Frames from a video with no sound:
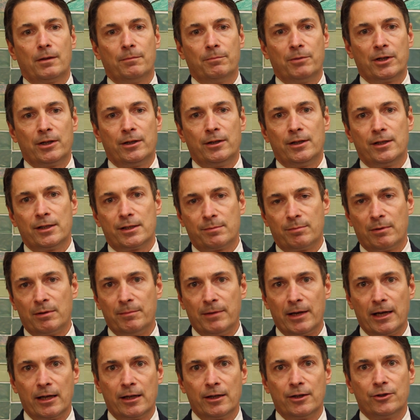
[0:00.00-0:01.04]
but it needs to be
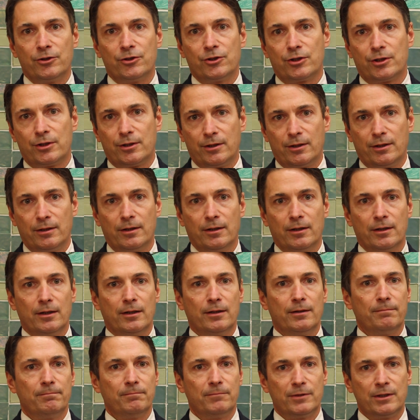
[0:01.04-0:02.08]
managed
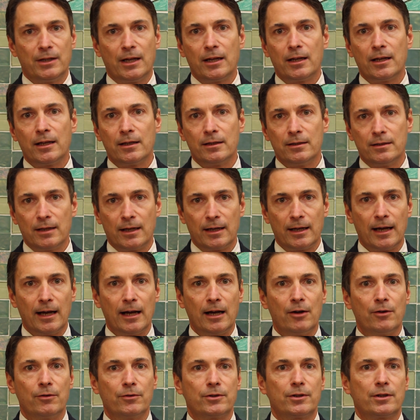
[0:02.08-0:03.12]
day in, day
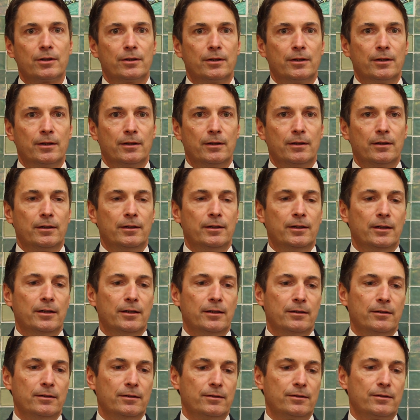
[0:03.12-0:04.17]
out,
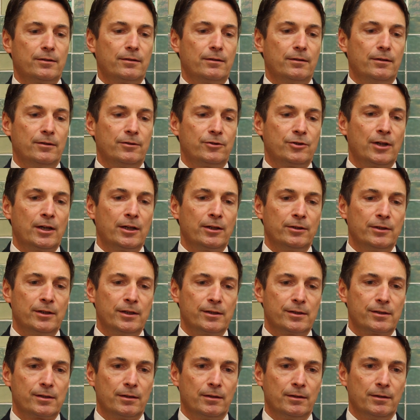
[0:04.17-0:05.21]
and the child
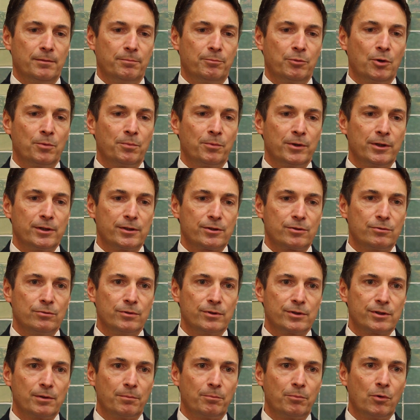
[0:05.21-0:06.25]
needs appropriate school
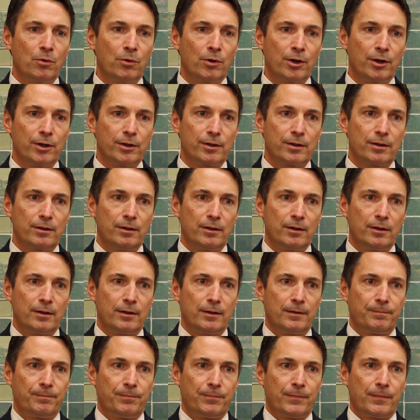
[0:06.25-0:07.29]
support,
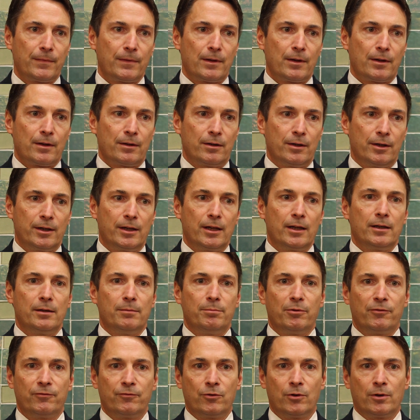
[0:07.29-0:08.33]
again, to
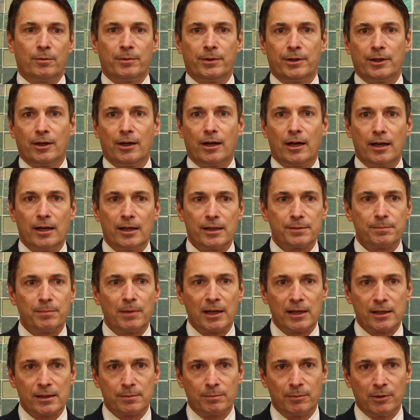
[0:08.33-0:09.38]
perform at their highest
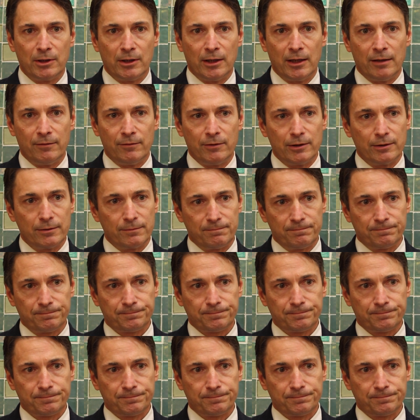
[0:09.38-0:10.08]
possible level.